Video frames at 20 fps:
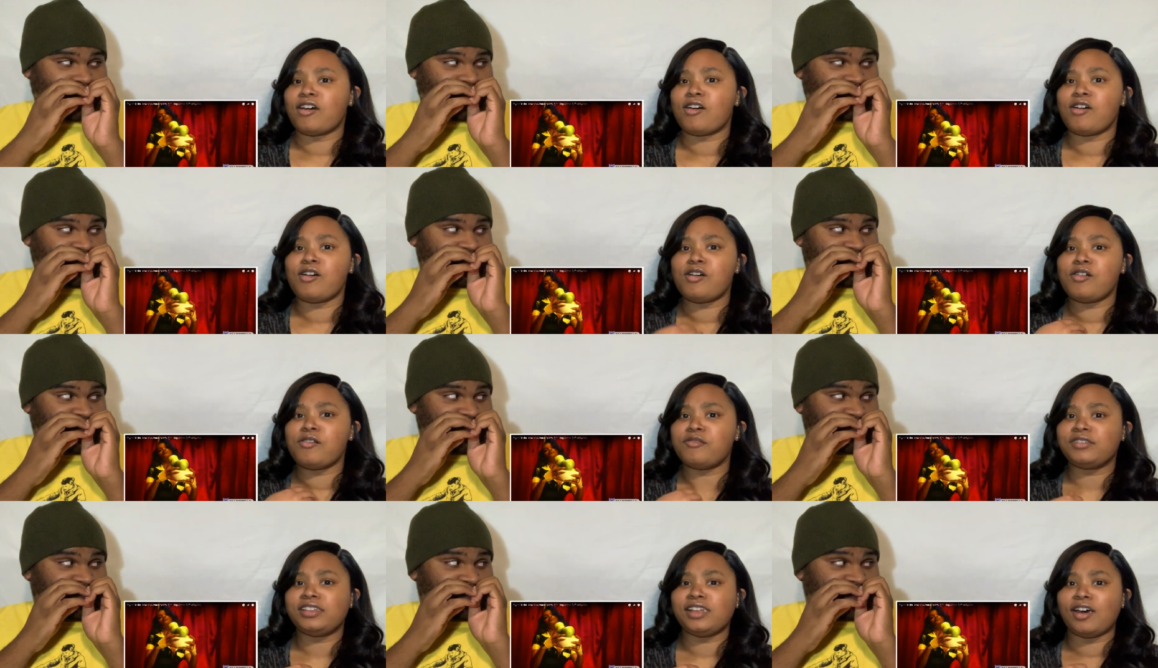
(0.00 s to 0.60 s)
Speaker 1: whole
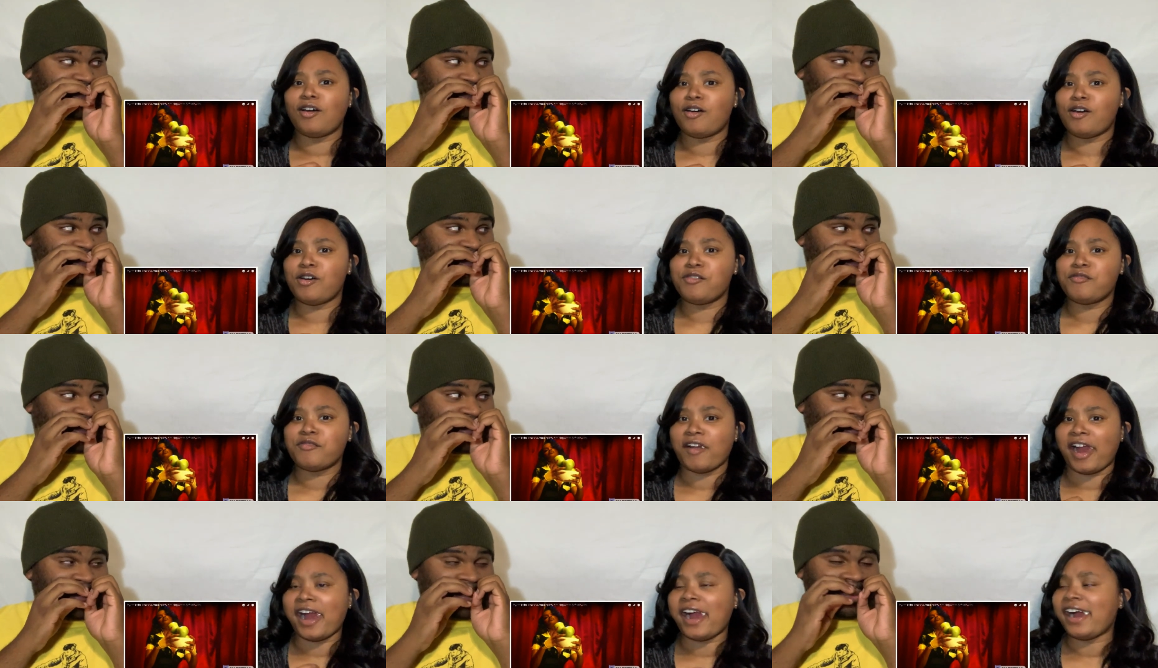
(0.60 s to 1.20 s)

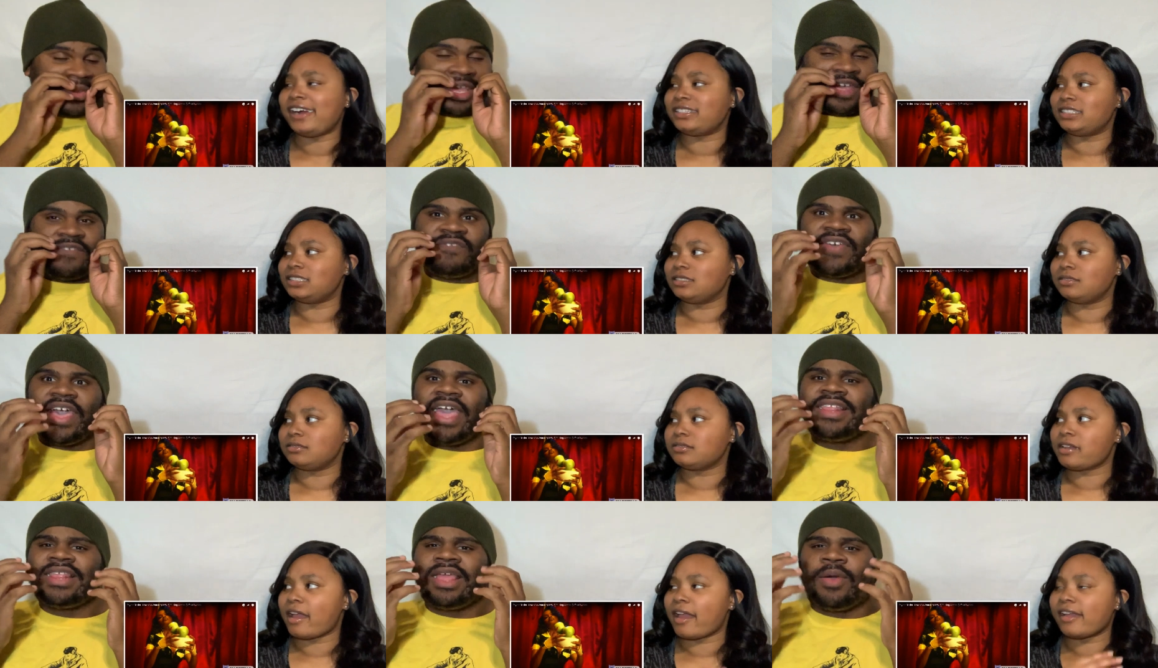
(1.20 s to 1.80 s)
vibe.
Speaker 2: The
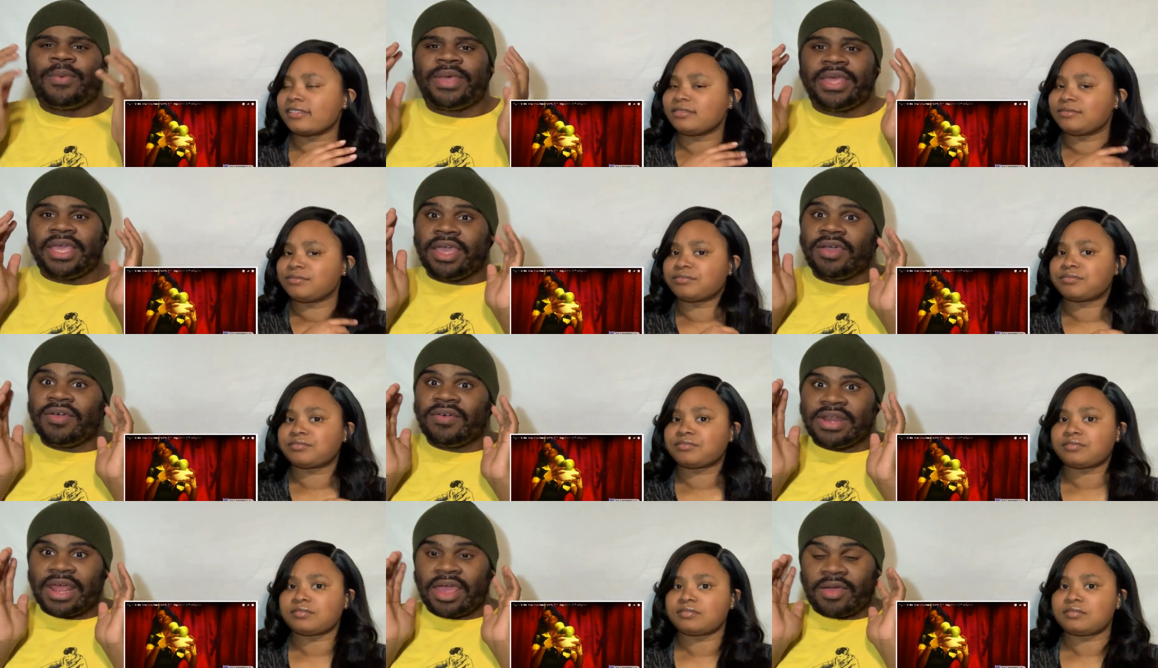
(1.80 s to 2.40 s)
fact that we're
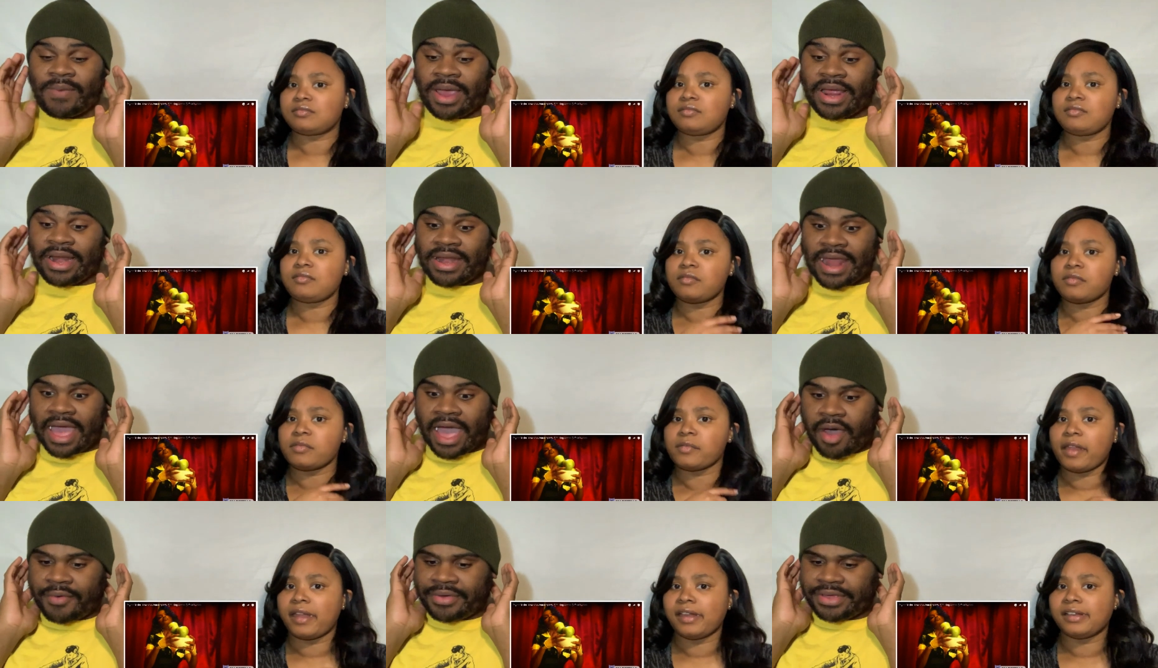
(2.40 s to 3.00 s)
hearing that right
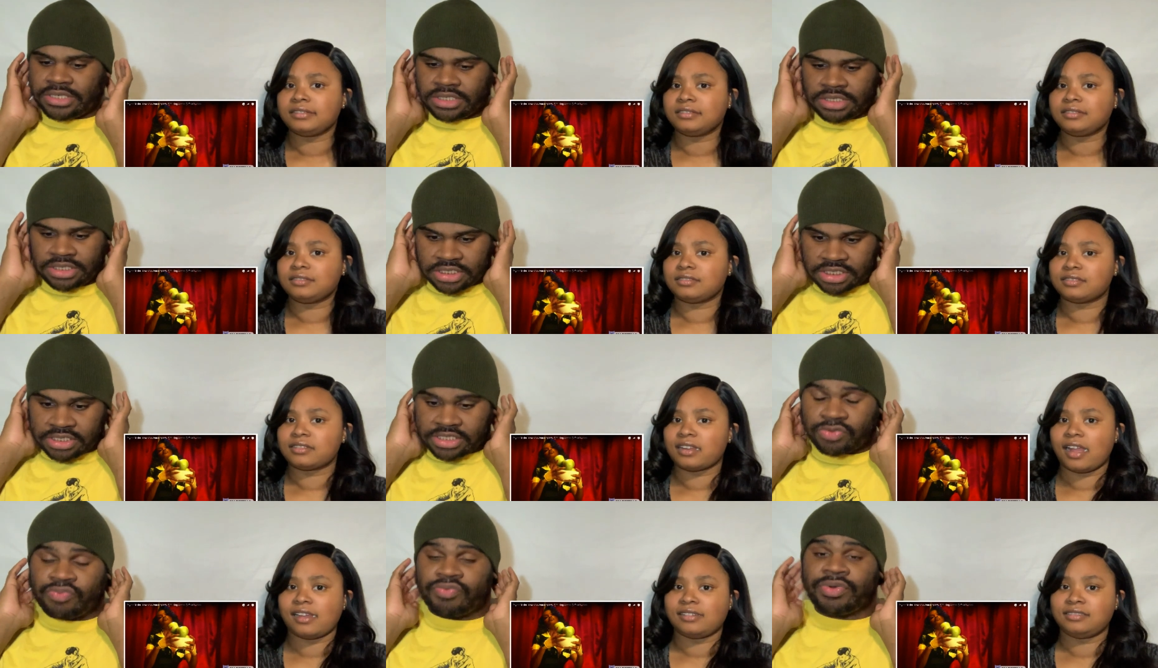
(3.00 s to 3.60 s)
now is just
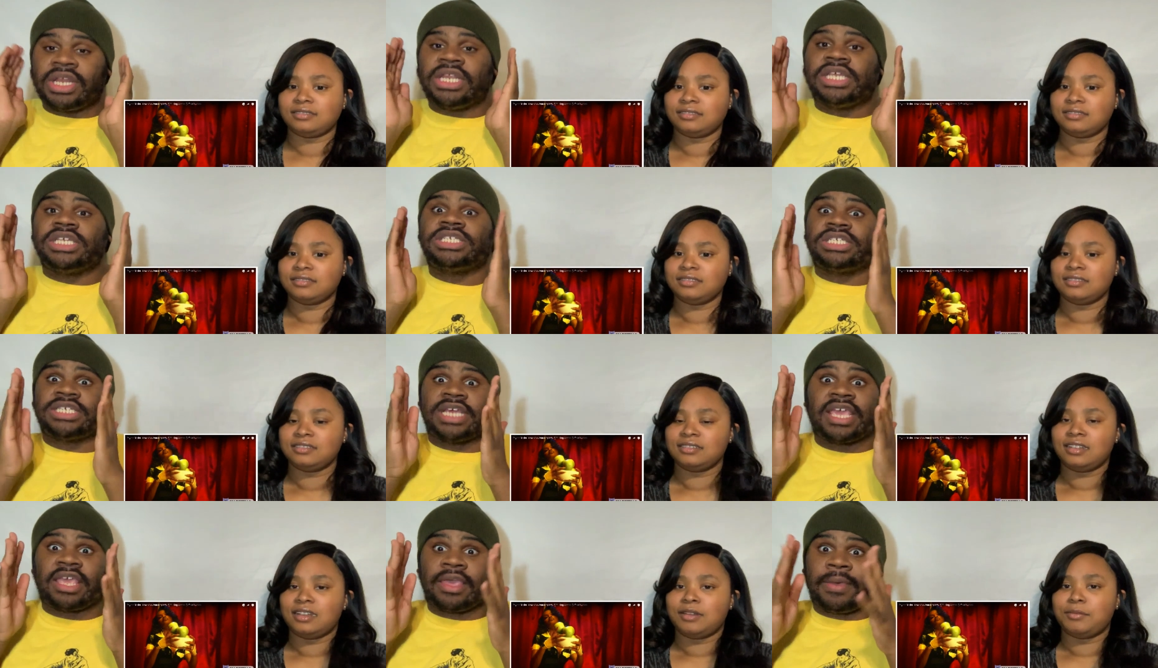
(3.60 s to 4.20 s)
really
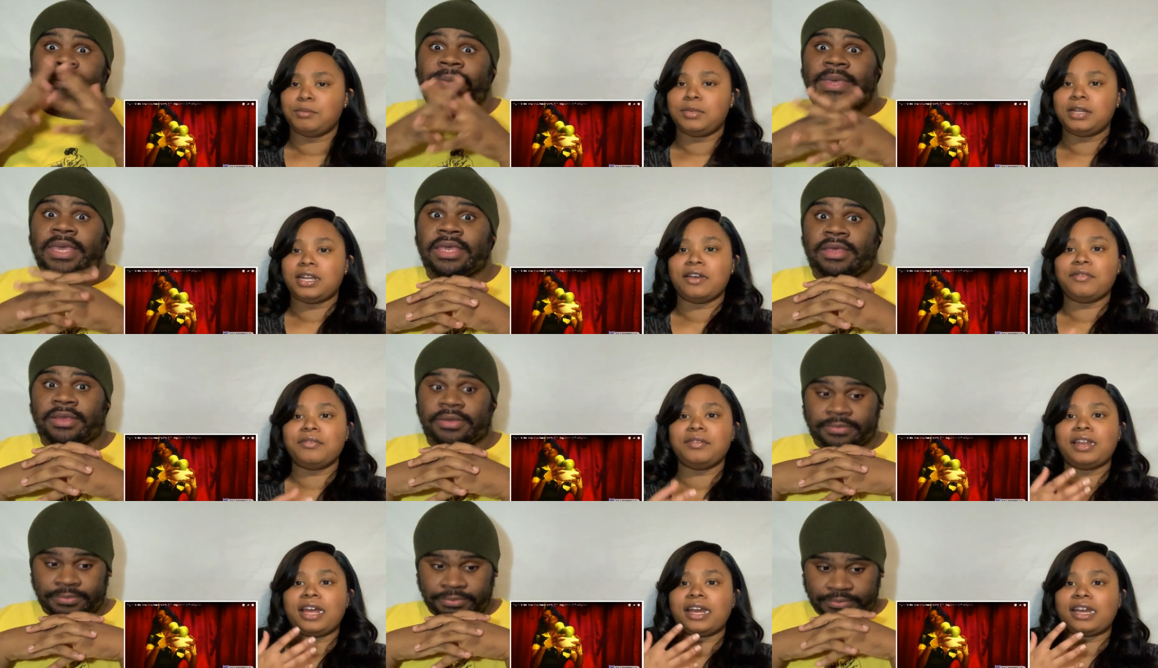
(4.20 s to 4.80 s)
shaking
Speaker 1: me. But I
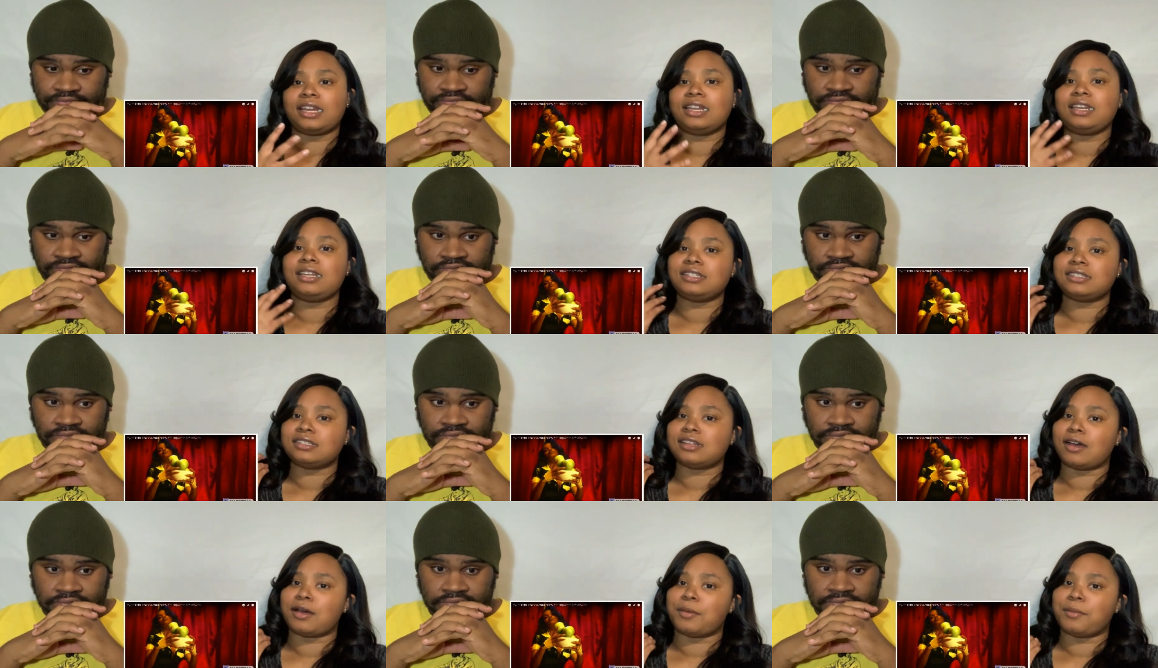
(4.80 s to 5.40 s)
feel like it needs to
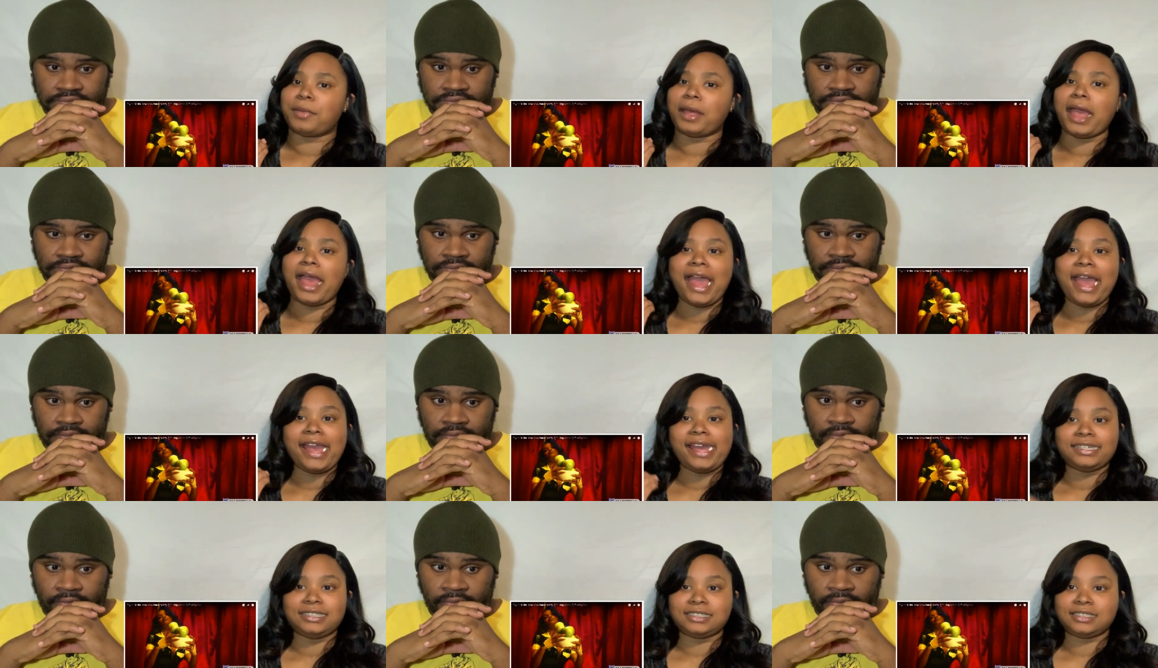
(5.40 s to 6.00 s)
come
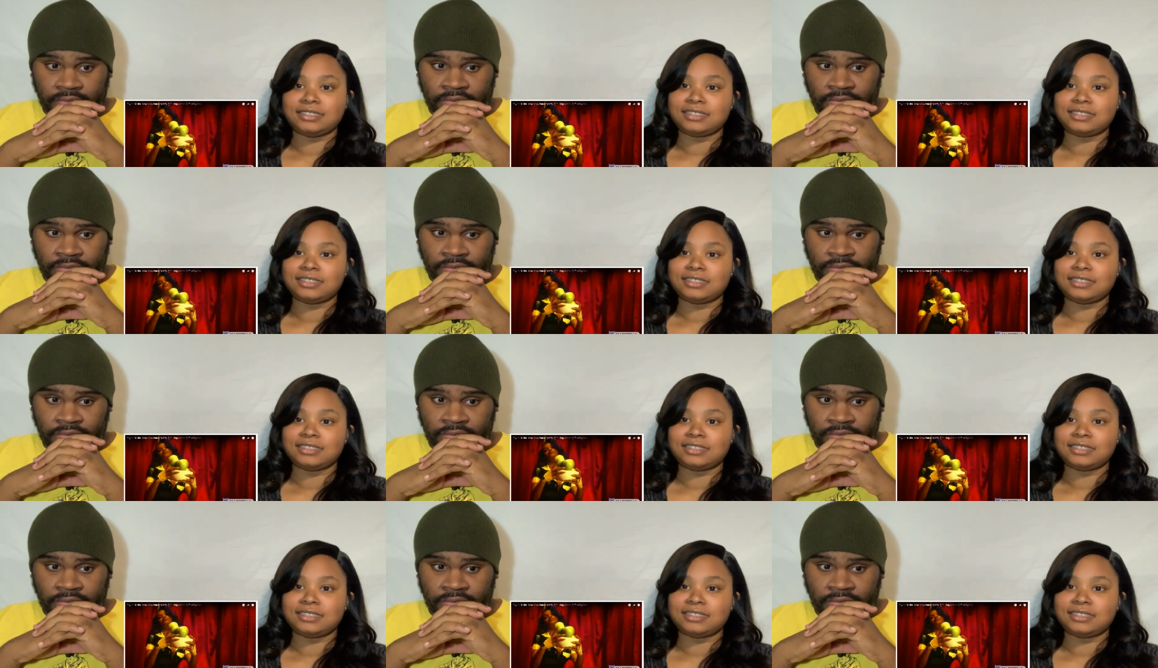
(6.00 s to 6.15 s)
back.